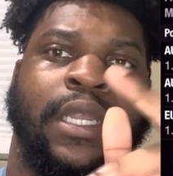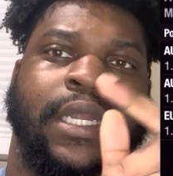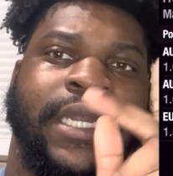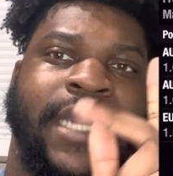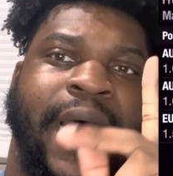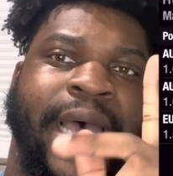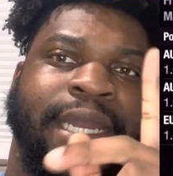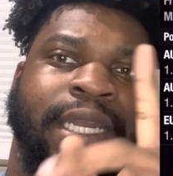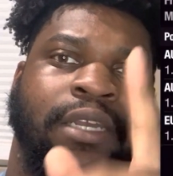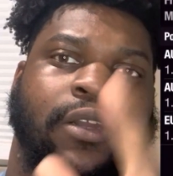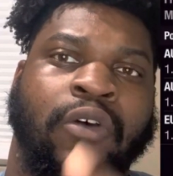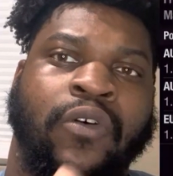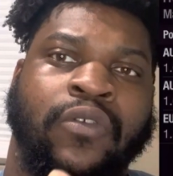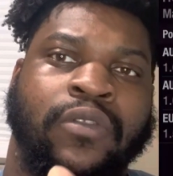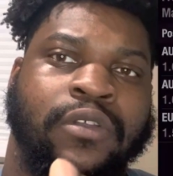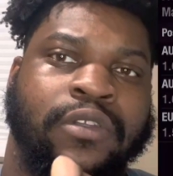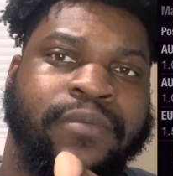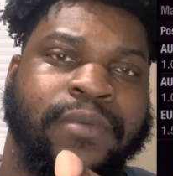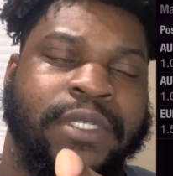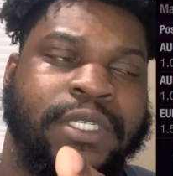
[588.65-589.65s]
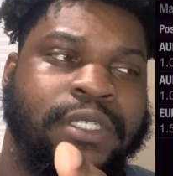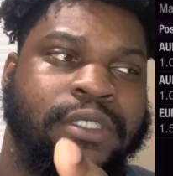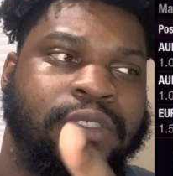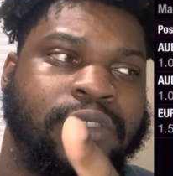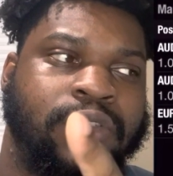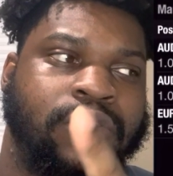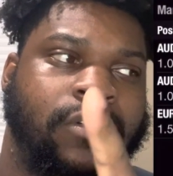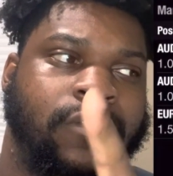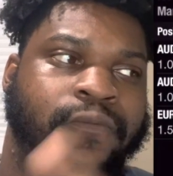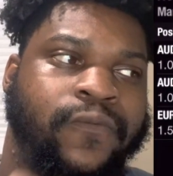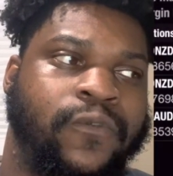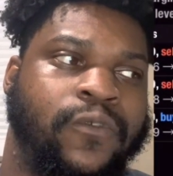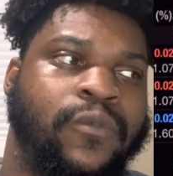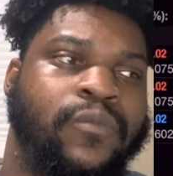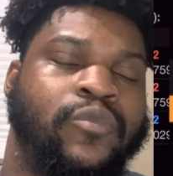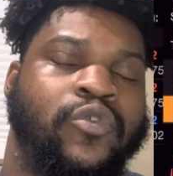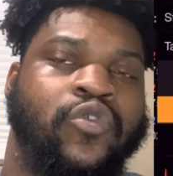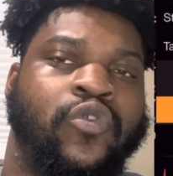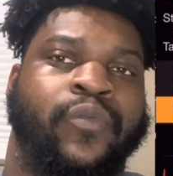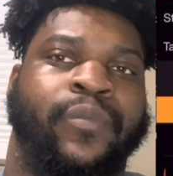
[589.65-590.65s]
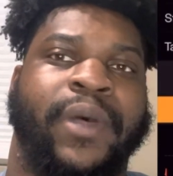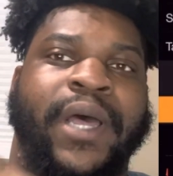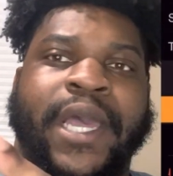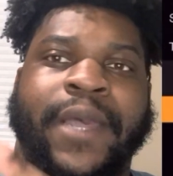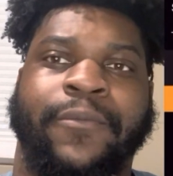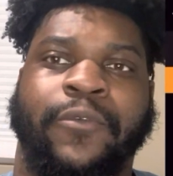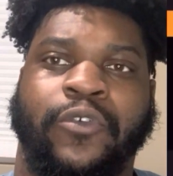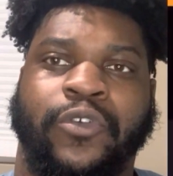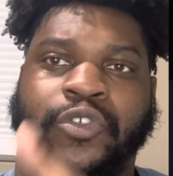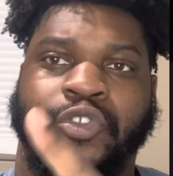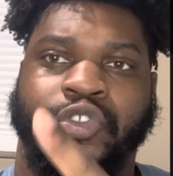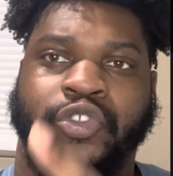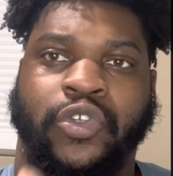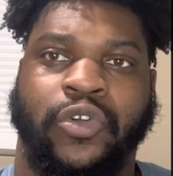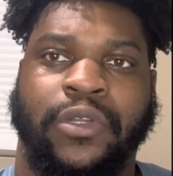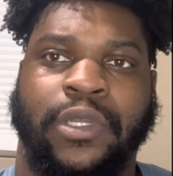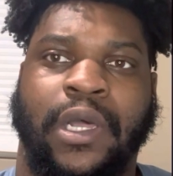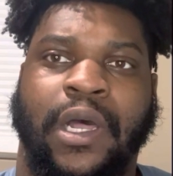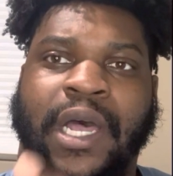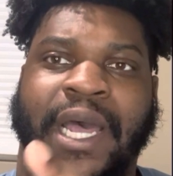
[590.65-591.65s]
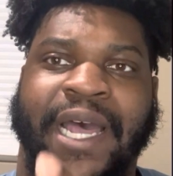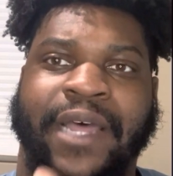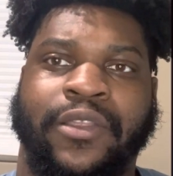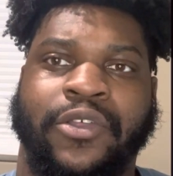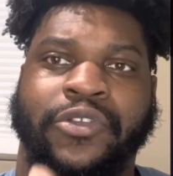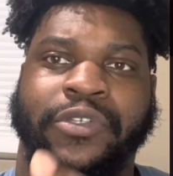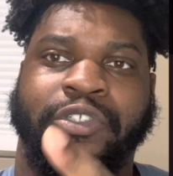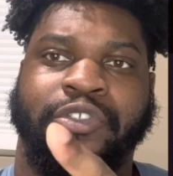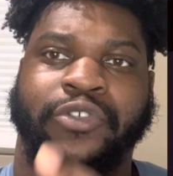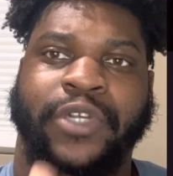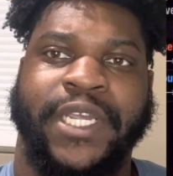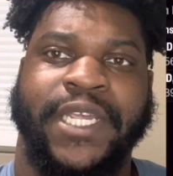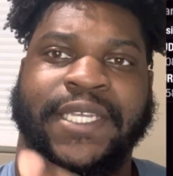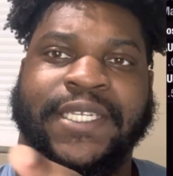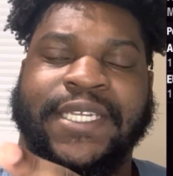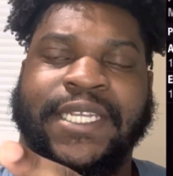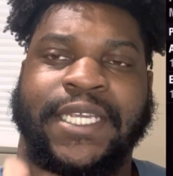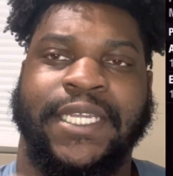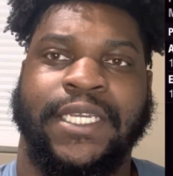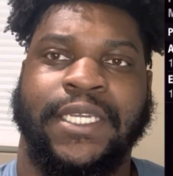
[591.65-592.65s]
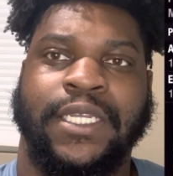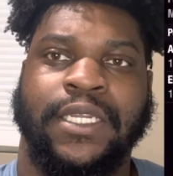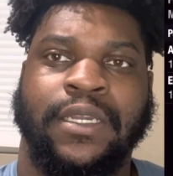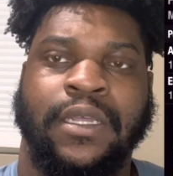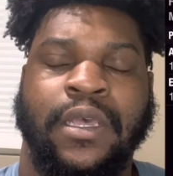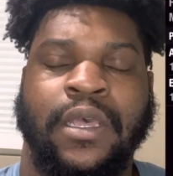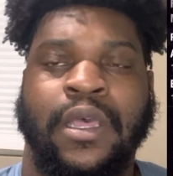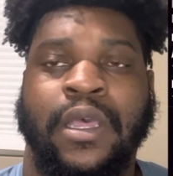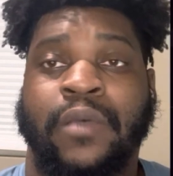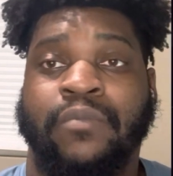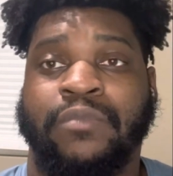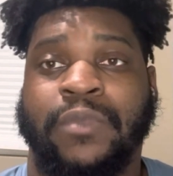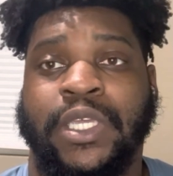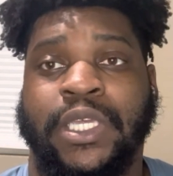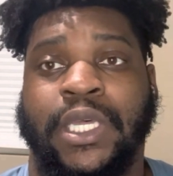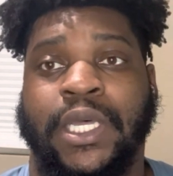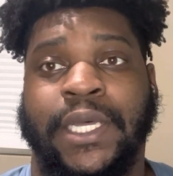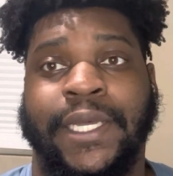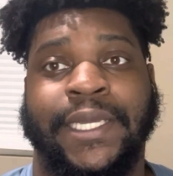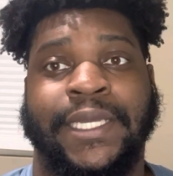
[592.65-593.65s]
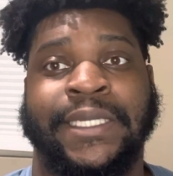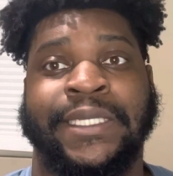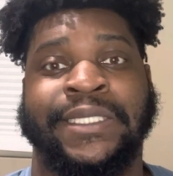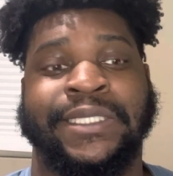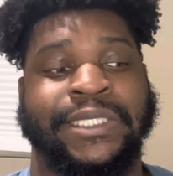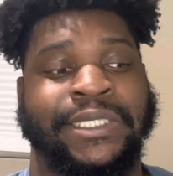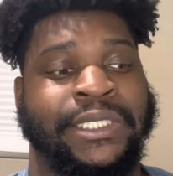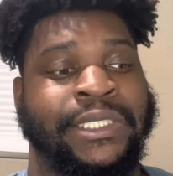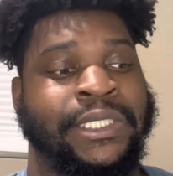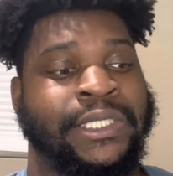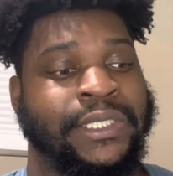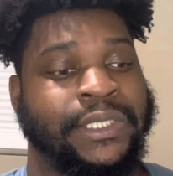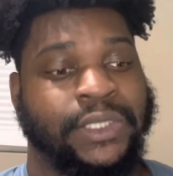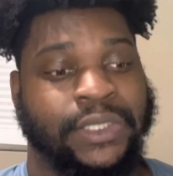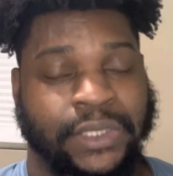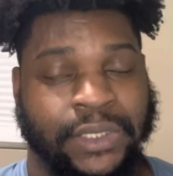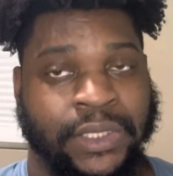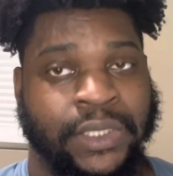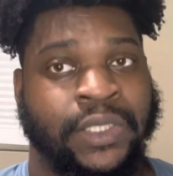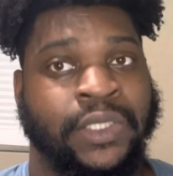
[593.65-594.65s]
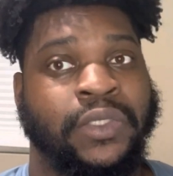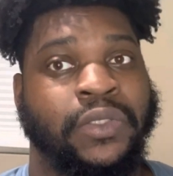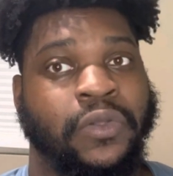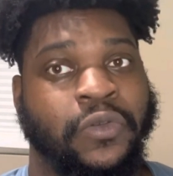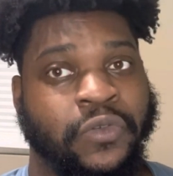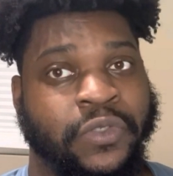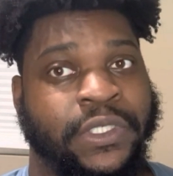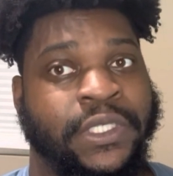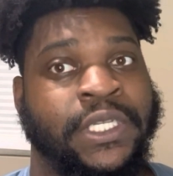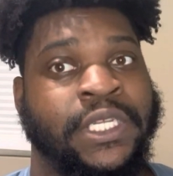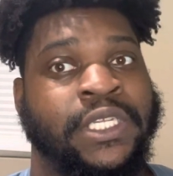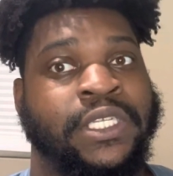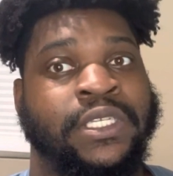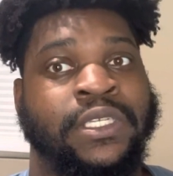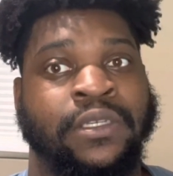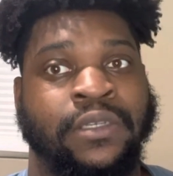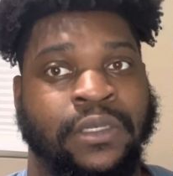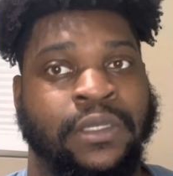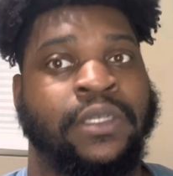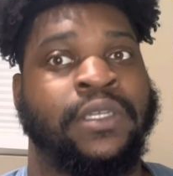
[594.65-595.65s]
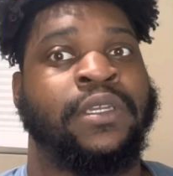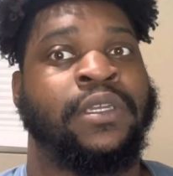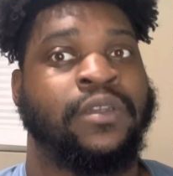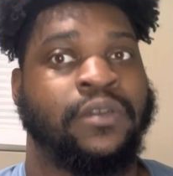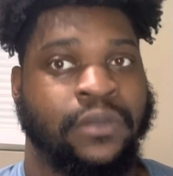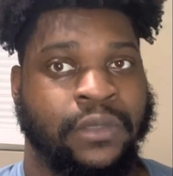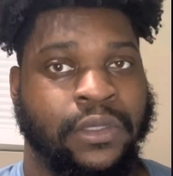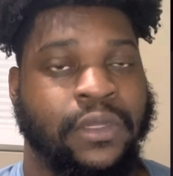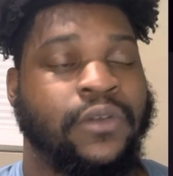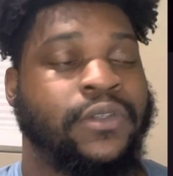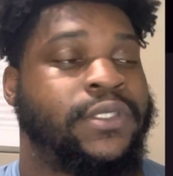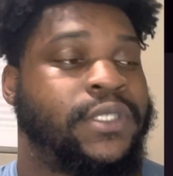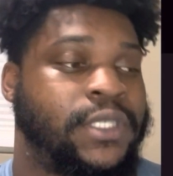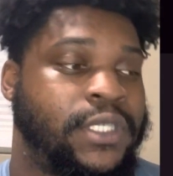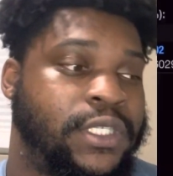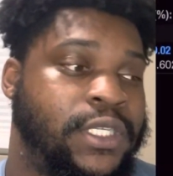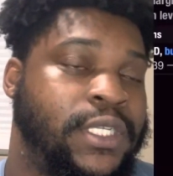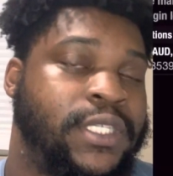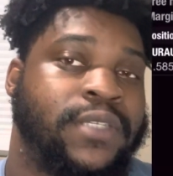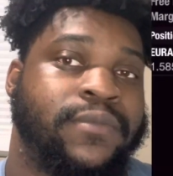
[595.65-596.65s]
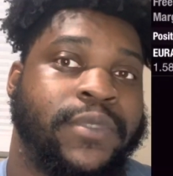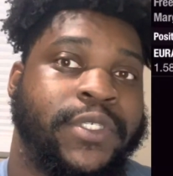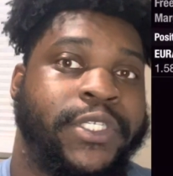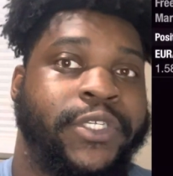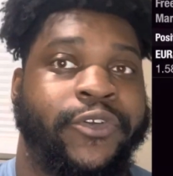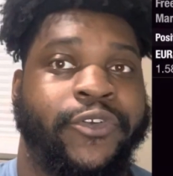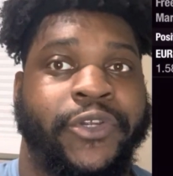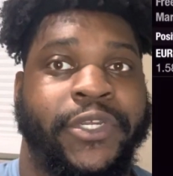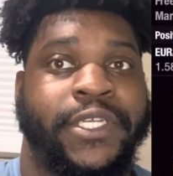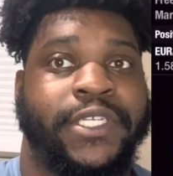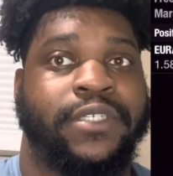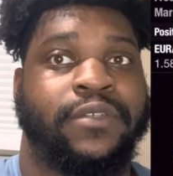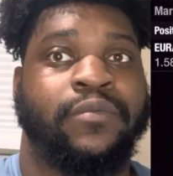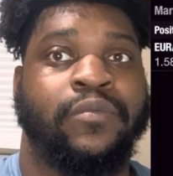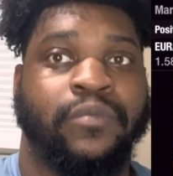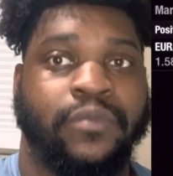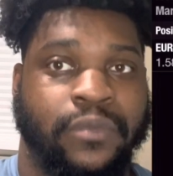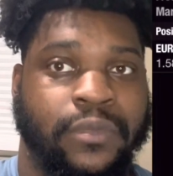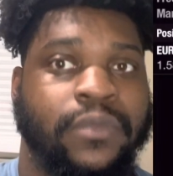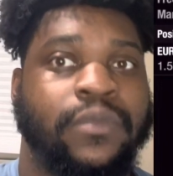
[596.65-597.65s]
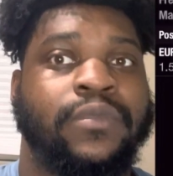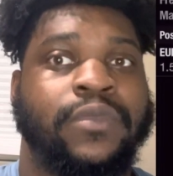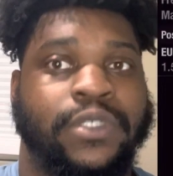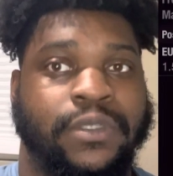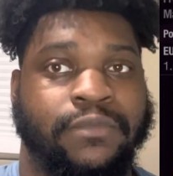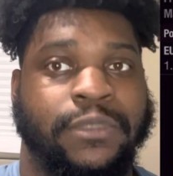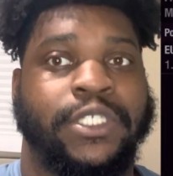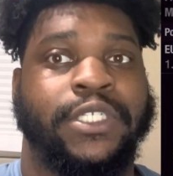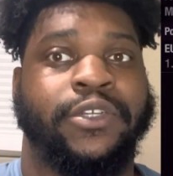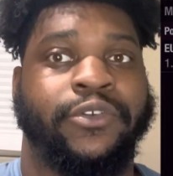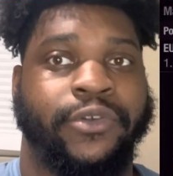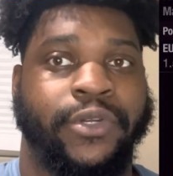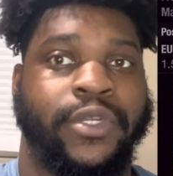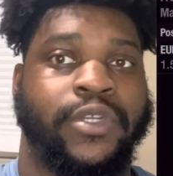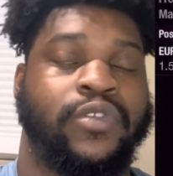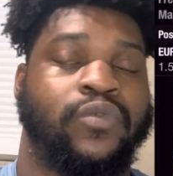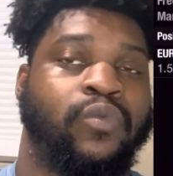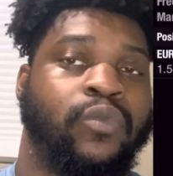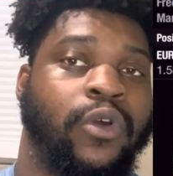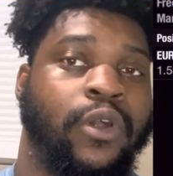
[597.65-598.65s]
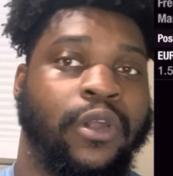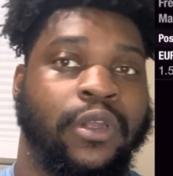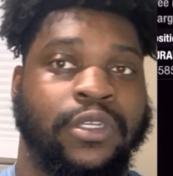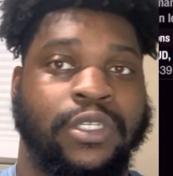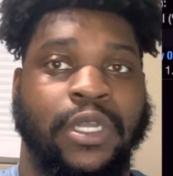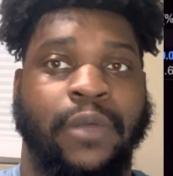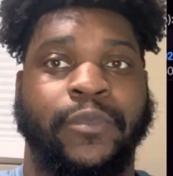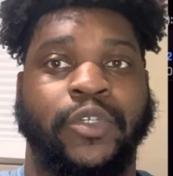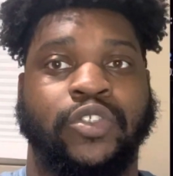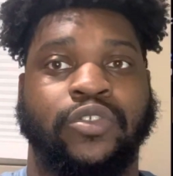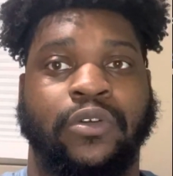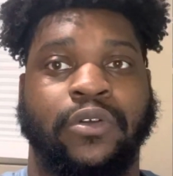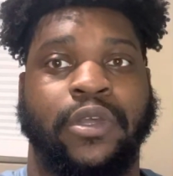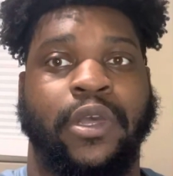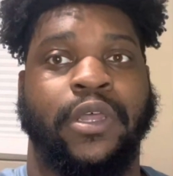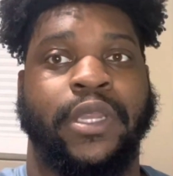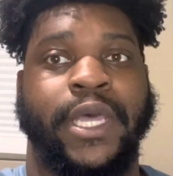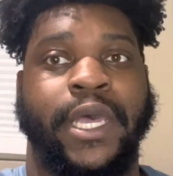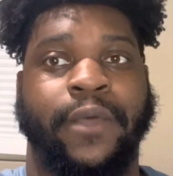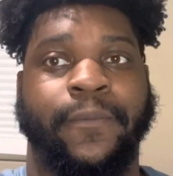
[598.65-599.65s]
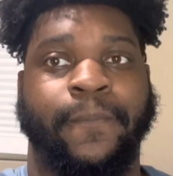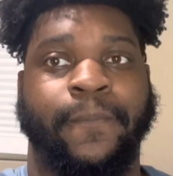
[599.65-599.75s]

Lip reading: Now I didn't hold those positions to the full move, but I am going to show y'all how those trades ended because those things did some serious some serious work. So I'm gonna show y'all that.